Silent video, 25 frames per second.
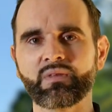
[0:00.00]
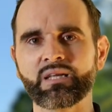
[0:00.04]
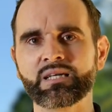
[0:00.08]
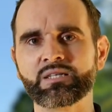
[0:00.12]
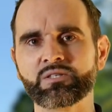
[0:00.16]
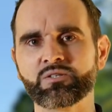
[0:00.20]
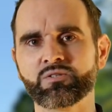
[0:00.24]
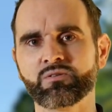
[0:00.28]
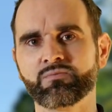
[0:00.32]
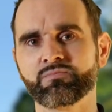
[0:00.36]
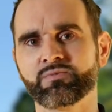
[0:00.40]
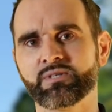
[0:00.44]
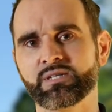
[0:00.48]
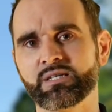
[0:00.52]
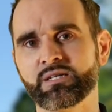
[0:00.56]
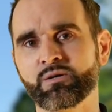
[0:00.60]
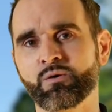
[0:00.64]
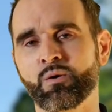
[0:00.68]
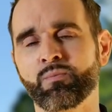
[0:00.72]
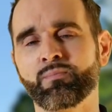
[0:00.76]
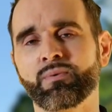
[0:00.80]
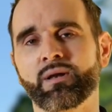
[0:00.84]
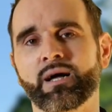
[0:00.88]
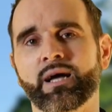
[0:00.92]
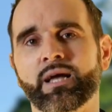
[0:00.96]
It's something you
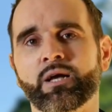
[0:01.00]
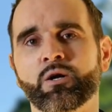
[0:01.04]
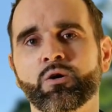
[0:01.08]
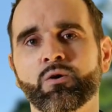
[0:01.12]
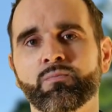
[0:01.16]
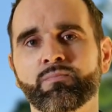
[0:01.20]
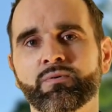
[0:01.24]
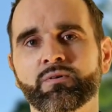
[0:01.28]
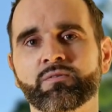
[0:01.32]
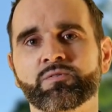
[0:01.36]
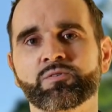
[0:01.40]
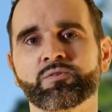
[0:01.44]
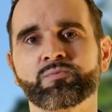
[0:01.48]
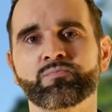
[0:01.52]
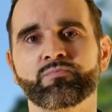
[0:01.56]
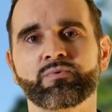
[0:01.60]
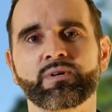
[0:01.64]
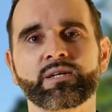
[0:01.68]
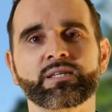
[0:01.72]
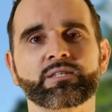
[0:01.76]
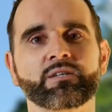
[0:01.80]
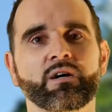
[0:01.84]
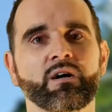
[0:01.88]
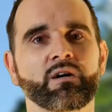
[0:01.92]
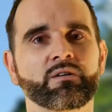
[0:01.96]
apply a couple of
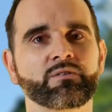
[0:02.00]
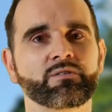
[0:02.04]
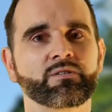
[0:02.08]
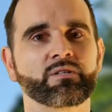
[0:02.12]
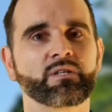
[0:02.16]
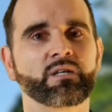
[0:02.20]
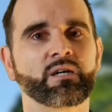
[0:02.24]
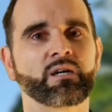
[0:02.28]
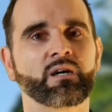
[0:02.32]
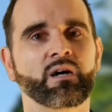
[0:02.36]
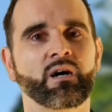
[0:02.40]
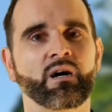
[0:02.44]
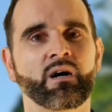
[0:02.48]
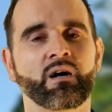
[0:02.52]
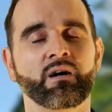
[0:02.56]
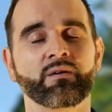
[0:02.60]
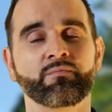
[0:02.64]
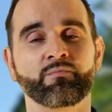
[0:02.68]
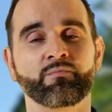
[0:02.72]
spritz onto the car.